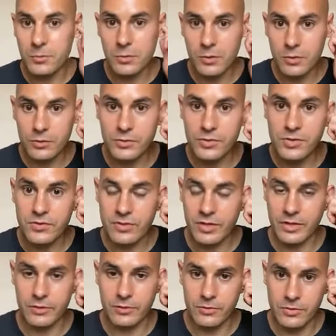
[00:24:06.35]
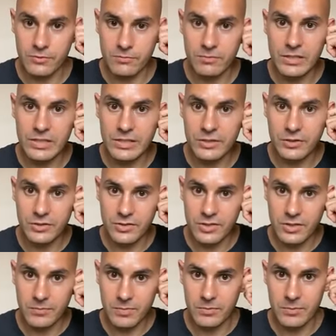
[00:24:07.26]
glutathione is a really good
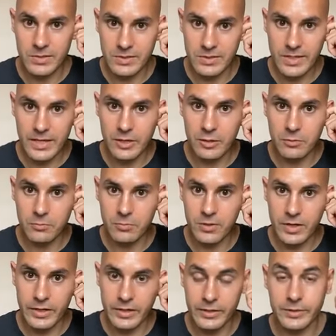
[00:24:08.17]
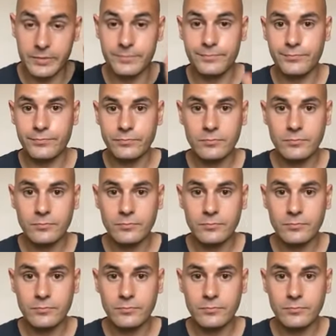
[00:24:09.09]
supplement to help kind of,